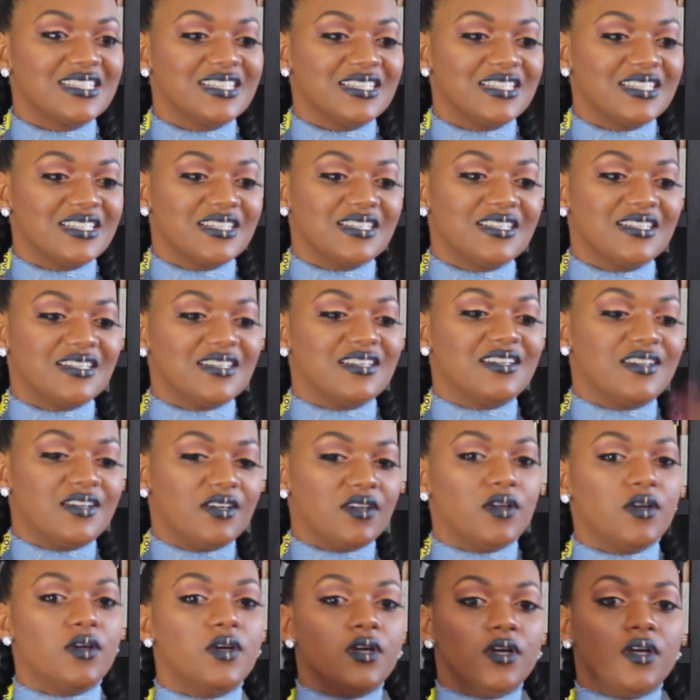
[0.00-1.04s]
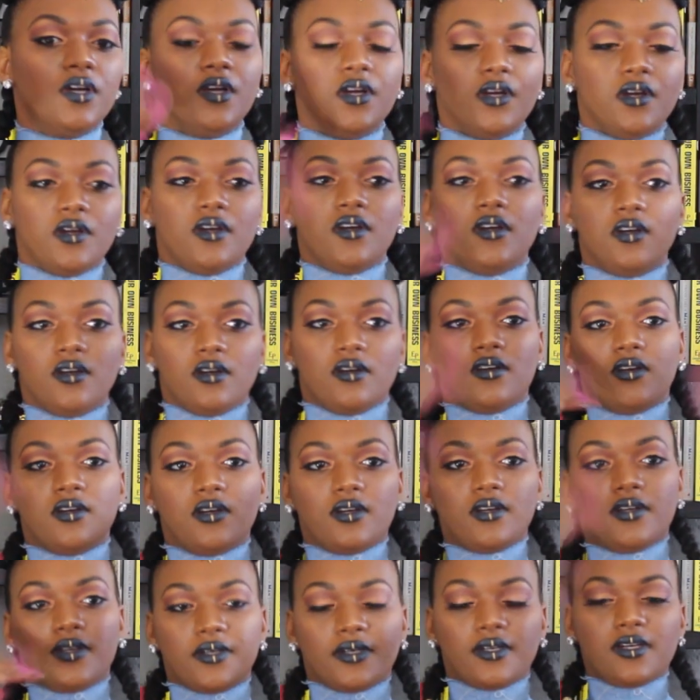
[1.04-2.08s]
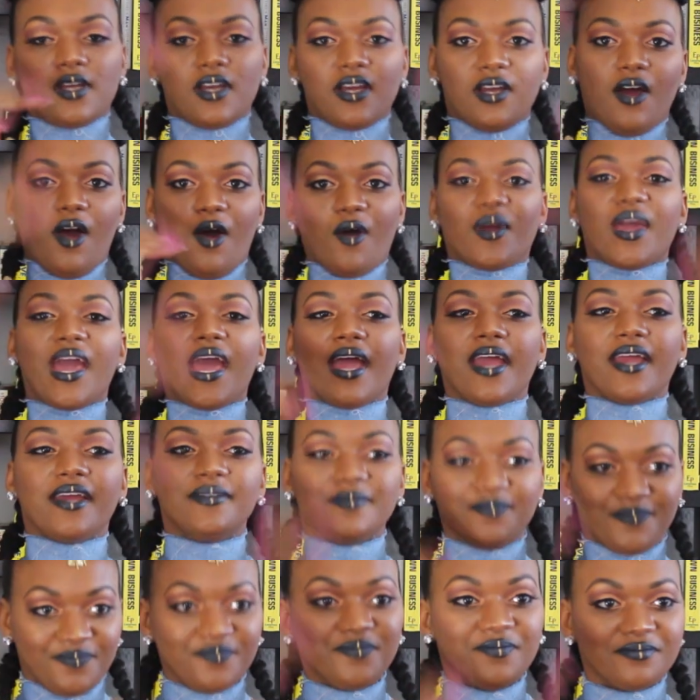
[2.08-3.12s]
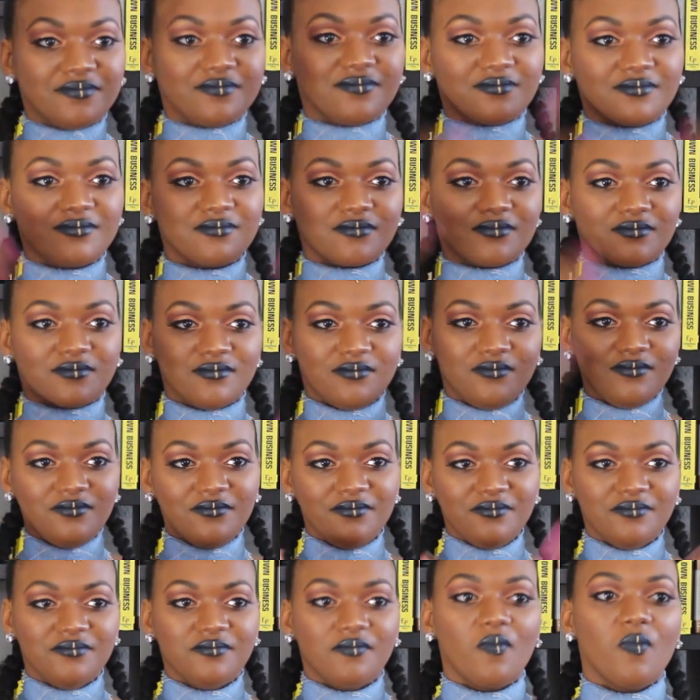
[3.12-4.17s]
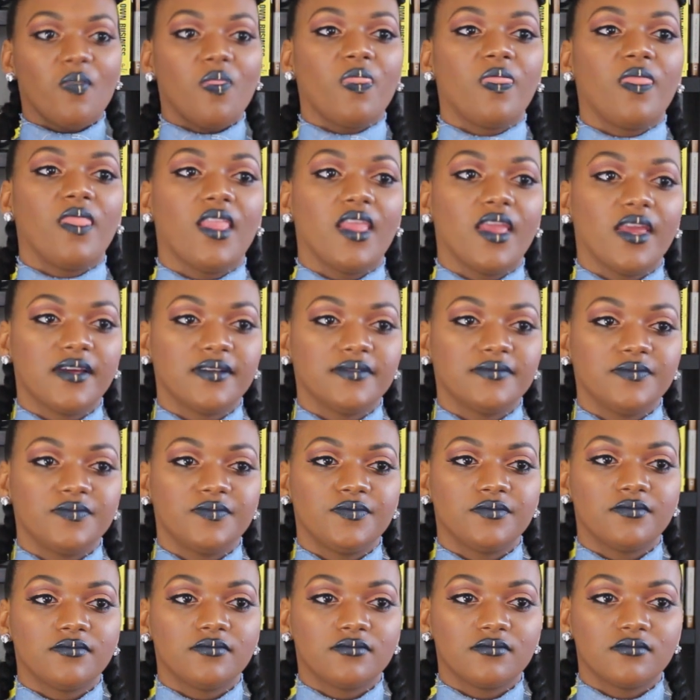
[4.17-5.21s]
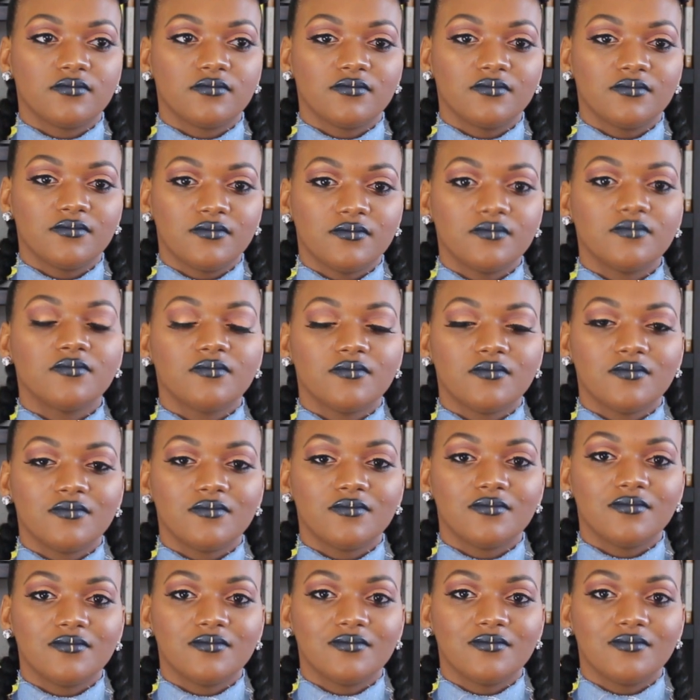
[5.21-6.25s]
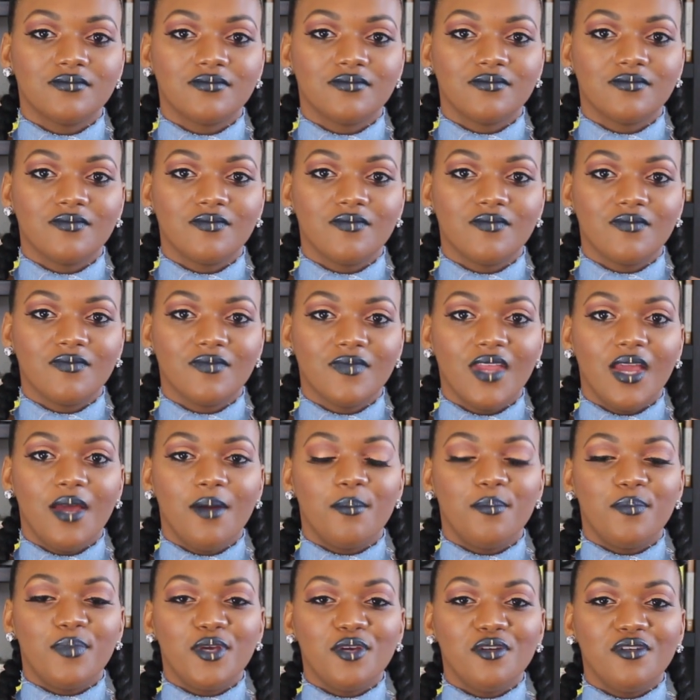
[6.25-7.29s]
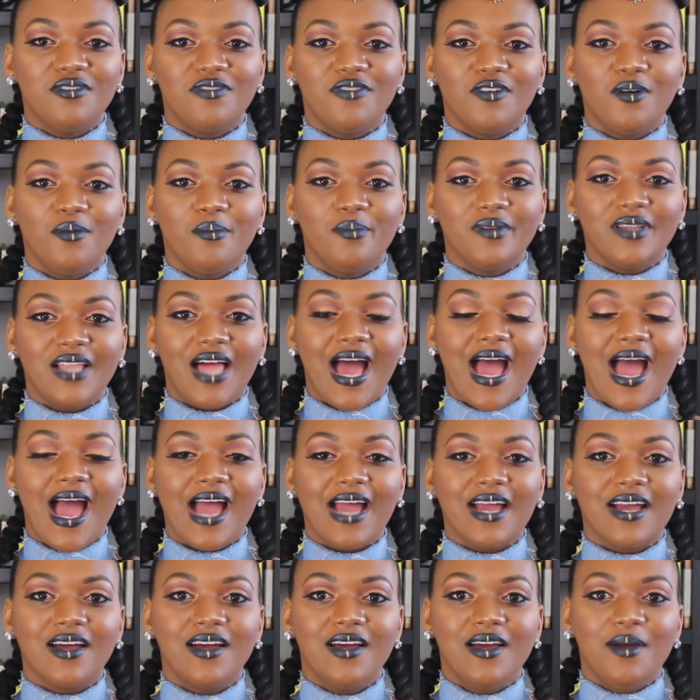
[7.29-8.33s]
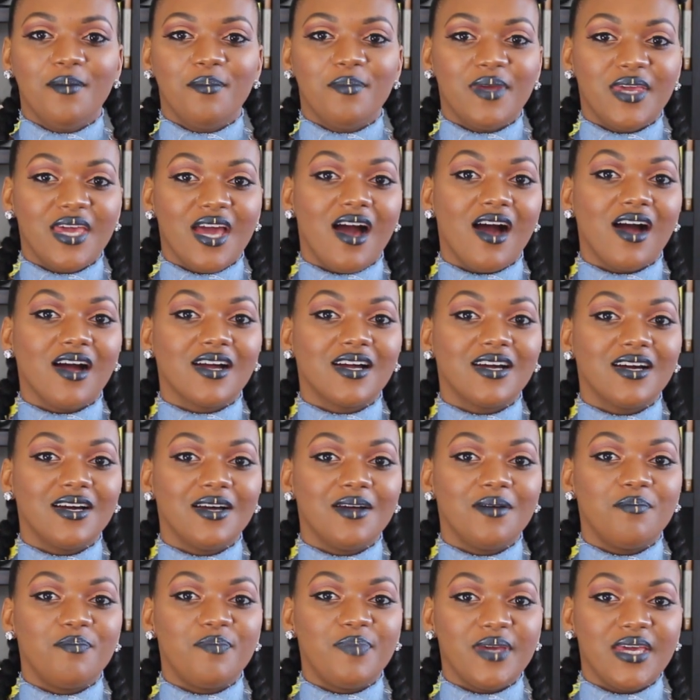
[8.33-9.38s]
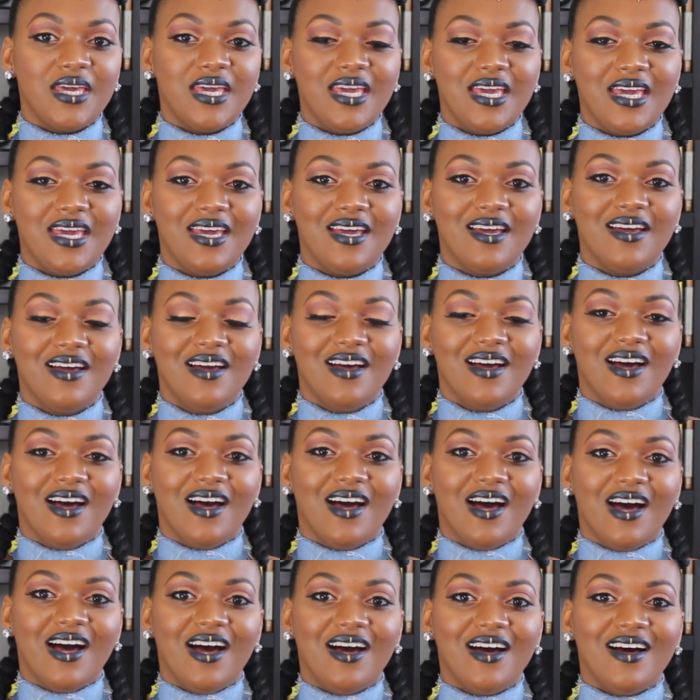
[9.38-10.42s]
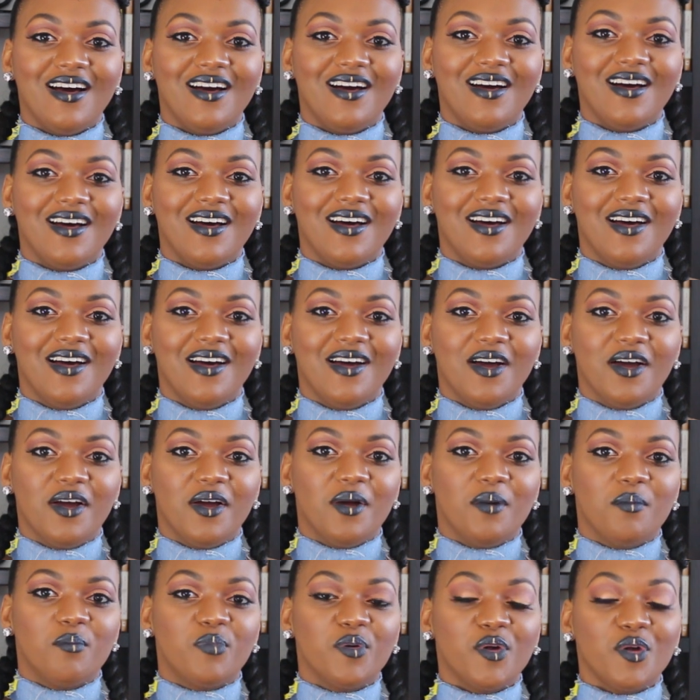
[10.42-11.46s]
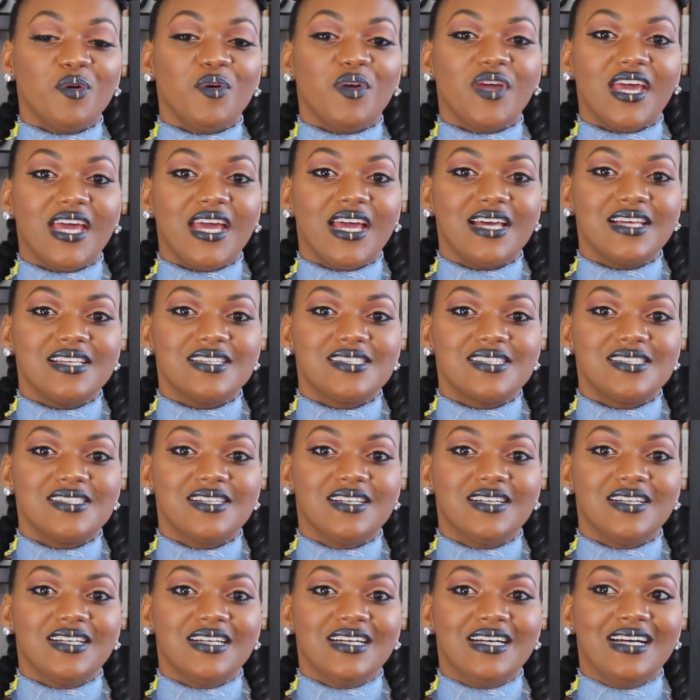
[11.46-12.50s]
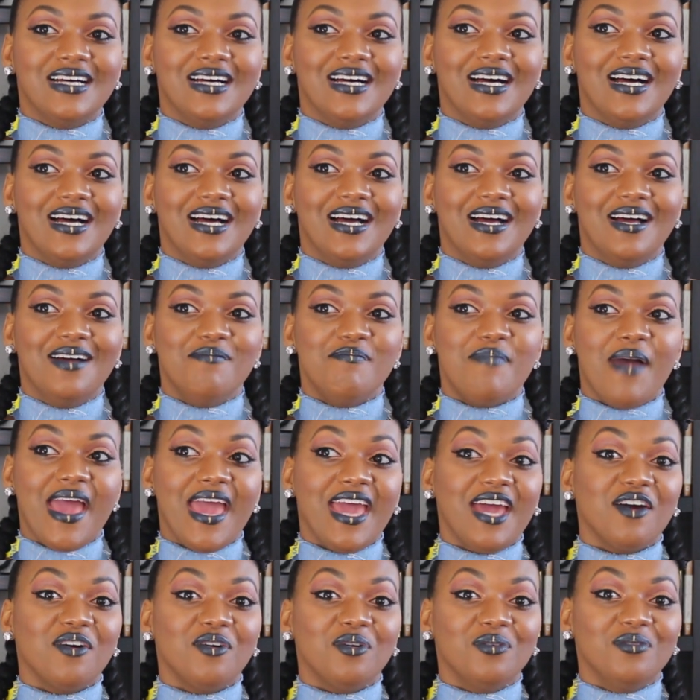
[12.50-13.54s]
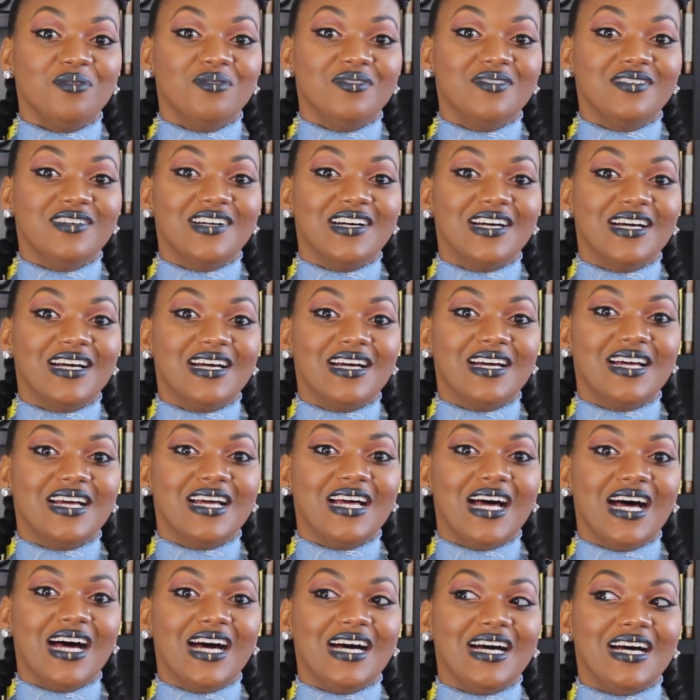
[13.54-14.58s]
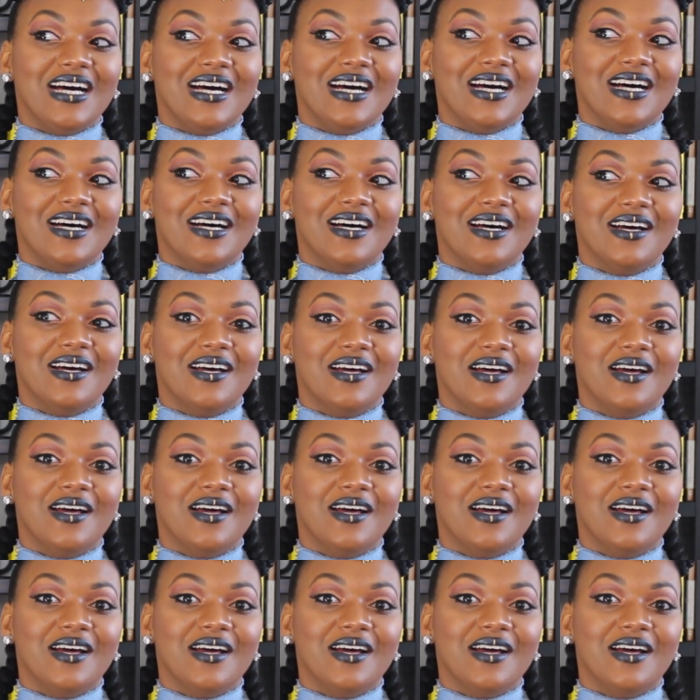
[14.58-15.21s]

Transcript: okay, so in 60 seconds. Okay. Name words that starts with a B. Ready, set, go. Beautiful, black, Bianca, B, uh, brilliant, bagel, uh,